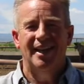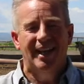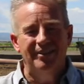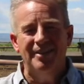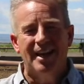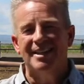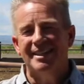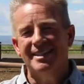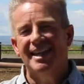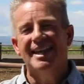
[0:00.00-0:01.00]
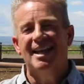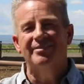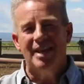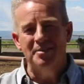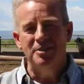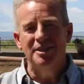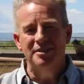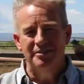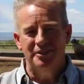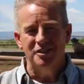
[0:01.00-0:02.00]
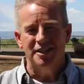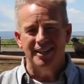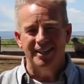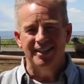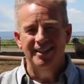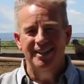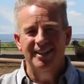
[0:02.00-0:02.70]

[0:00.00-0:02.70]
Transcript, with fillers: In fact, a study out of Emory University